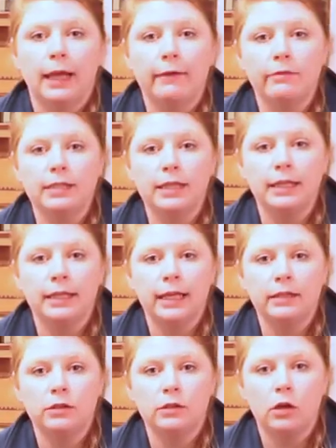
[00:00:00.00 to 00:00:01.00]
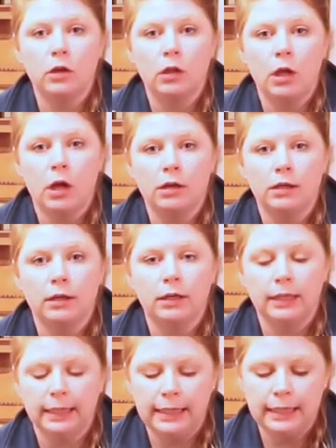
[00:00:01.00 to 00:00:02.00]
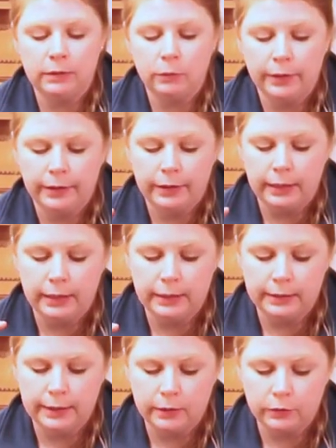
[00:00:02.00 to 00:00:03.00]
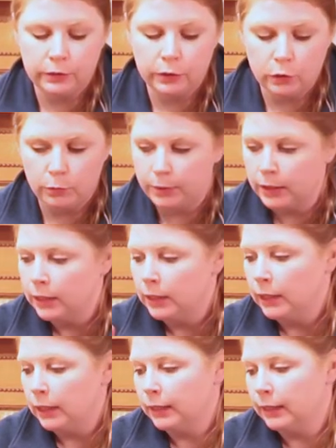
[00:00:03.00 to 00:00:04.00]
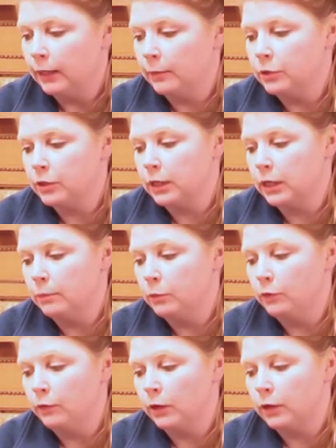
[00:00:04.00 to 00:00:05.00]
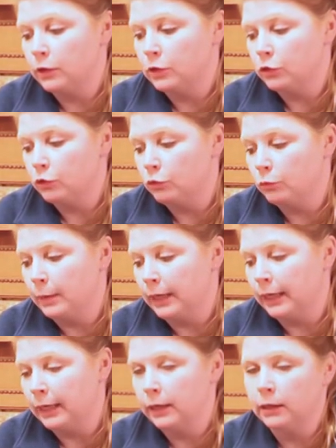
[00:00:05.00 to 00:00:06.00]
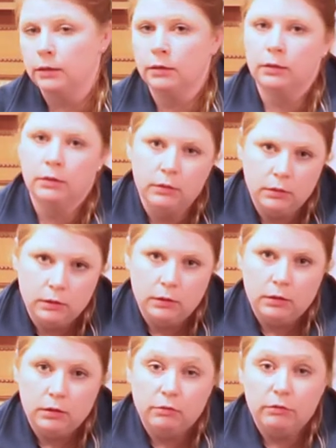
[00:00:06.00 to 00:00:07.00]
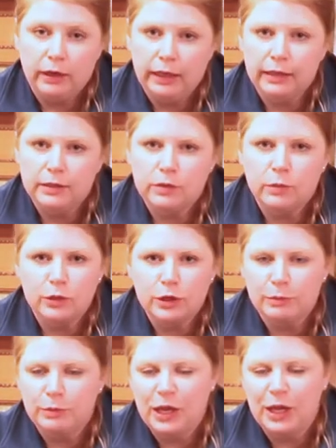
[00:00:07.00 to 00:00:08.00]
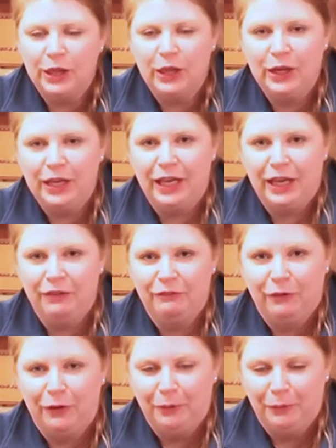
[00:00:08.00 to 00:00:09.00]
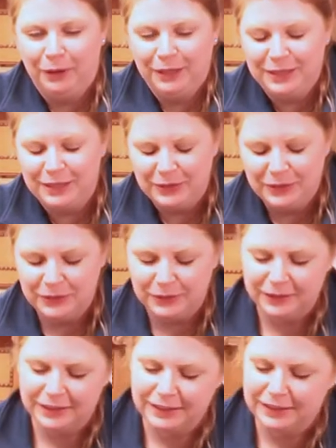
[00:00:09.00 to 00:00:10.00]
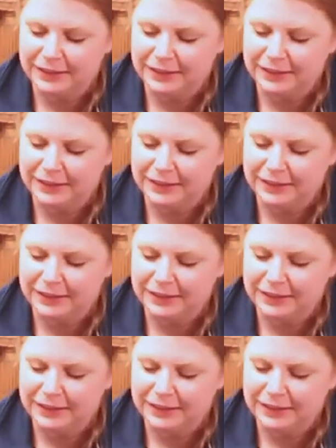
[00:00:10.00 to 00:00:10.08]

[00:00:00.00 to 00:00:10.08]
Cavesson and Headstall are clean with the saddle soap. And now I'm just gonna move on to my reins, which I'm not looking forward to.